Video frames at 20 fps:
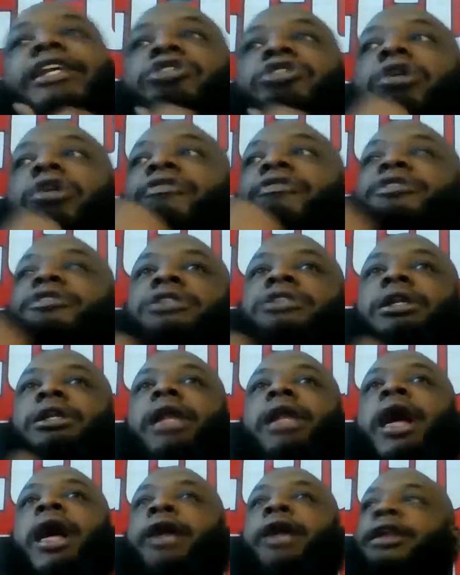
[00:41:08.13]
offensive
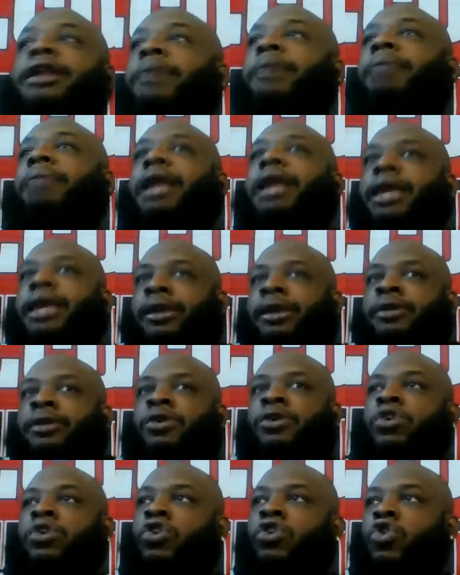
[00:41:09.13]
line, I'm like,
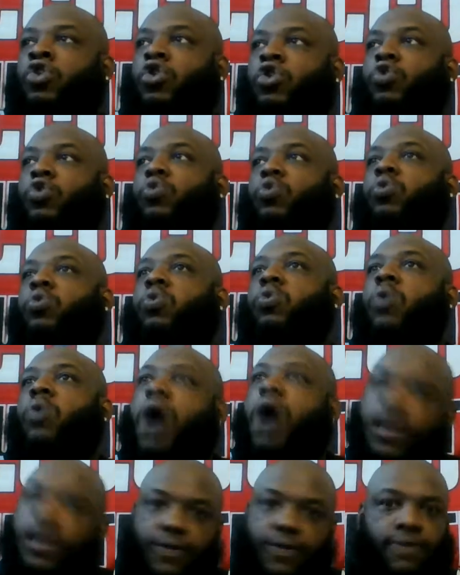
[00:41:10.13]

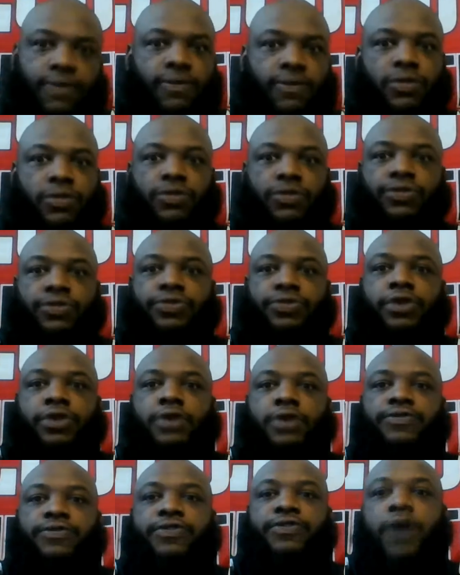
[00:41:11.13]
what
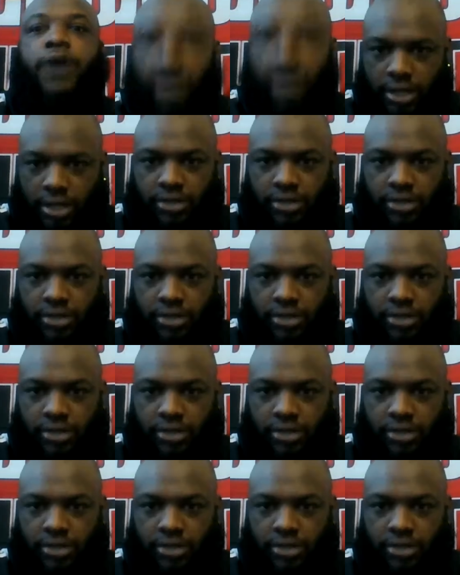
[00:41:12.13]
the fuck?